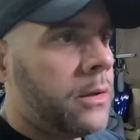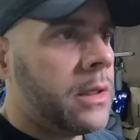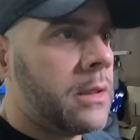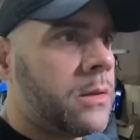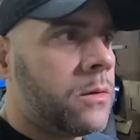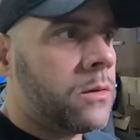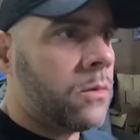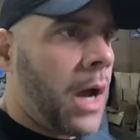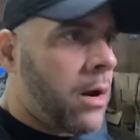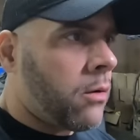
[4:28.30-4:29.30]
Since
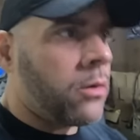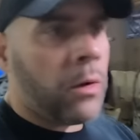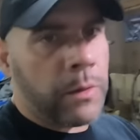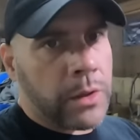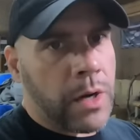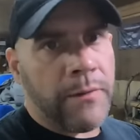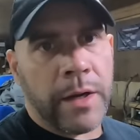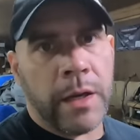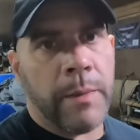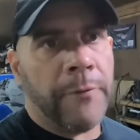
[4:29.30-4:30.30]
I don't normally drive
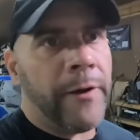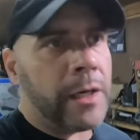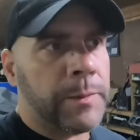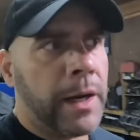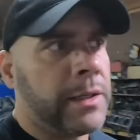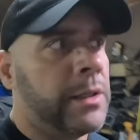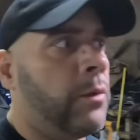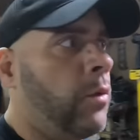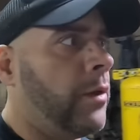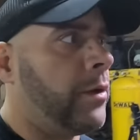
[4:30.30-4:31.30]
any of my Fox bodies in the
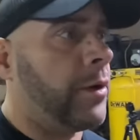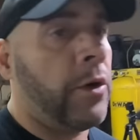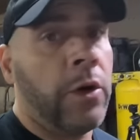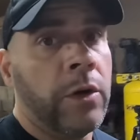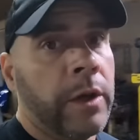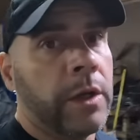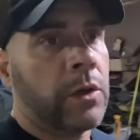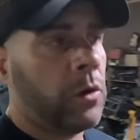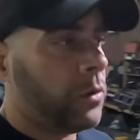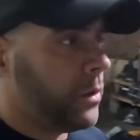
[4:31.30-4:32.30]
weather at all in
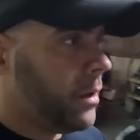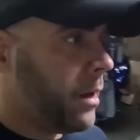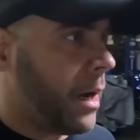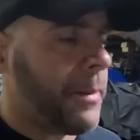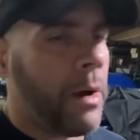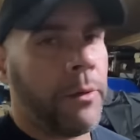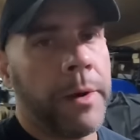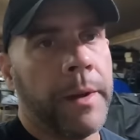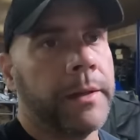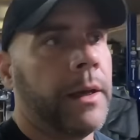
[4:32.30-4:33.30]
cold, I'm not worried
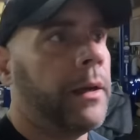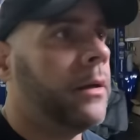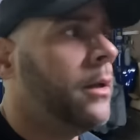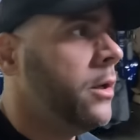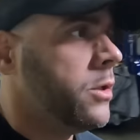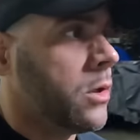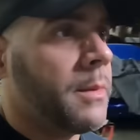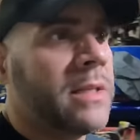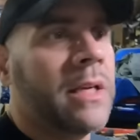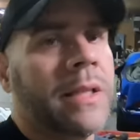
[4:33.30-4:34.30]
about that. So I'm
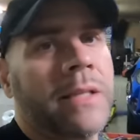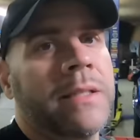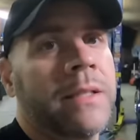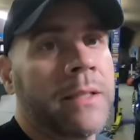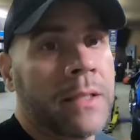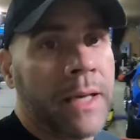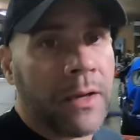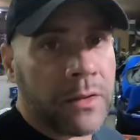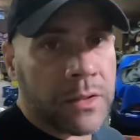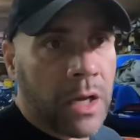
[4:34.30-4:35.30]
going to take that 60
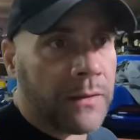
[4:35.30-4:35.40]
thousandths